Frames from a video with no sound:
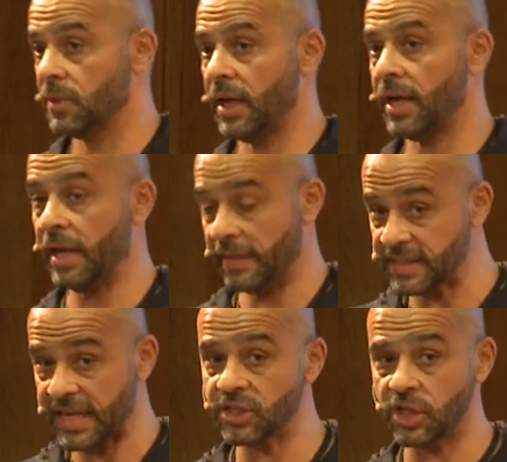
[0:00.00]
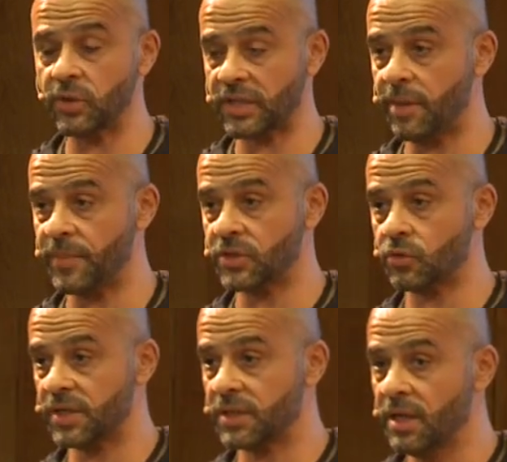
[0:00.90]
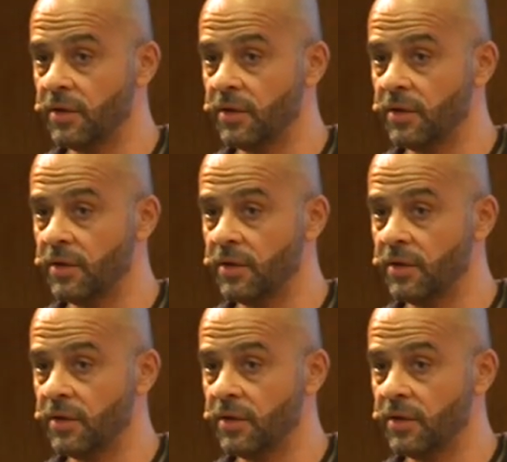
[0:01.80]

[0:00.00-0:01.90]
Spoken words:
And that's actually what happens to us.